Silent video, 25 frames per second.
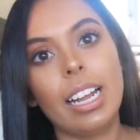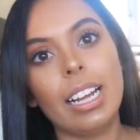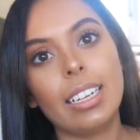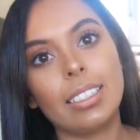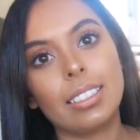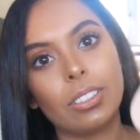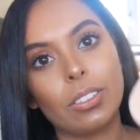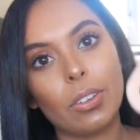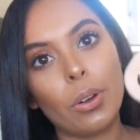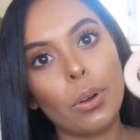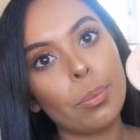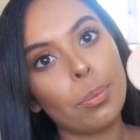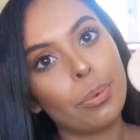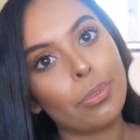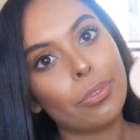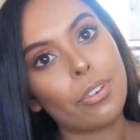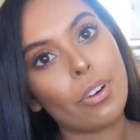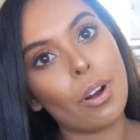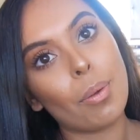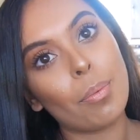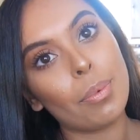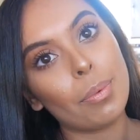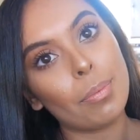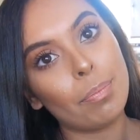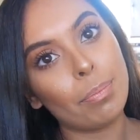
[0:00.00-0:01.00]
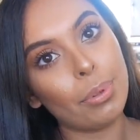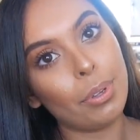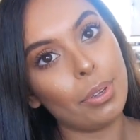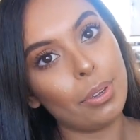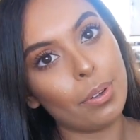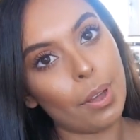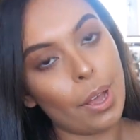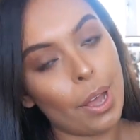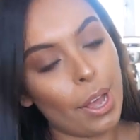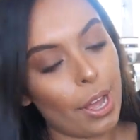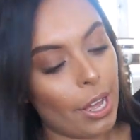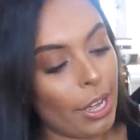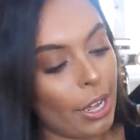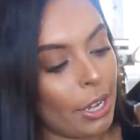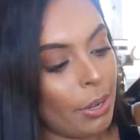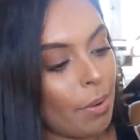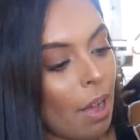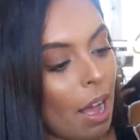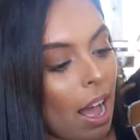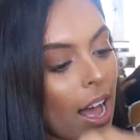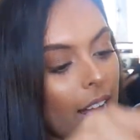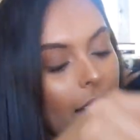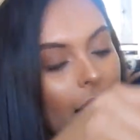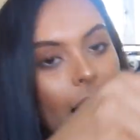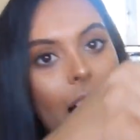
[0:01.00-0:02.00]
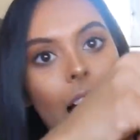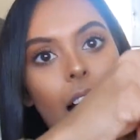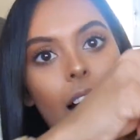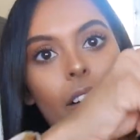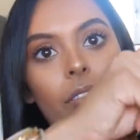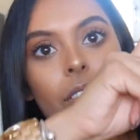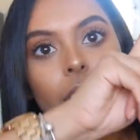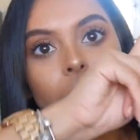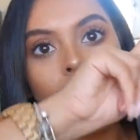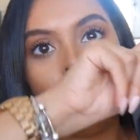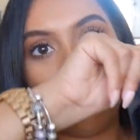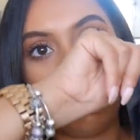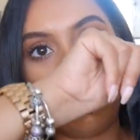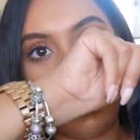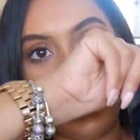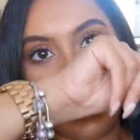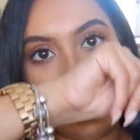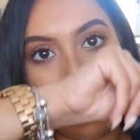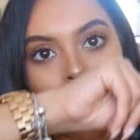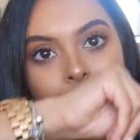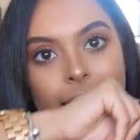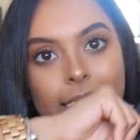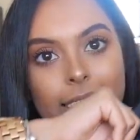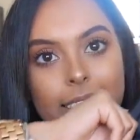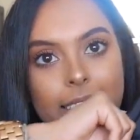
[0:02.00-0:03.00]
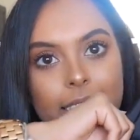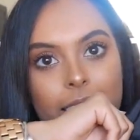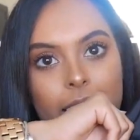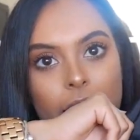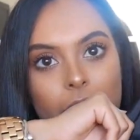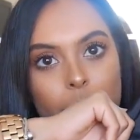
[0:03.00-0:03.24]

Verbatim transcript: Next up from Boohoo, I have this.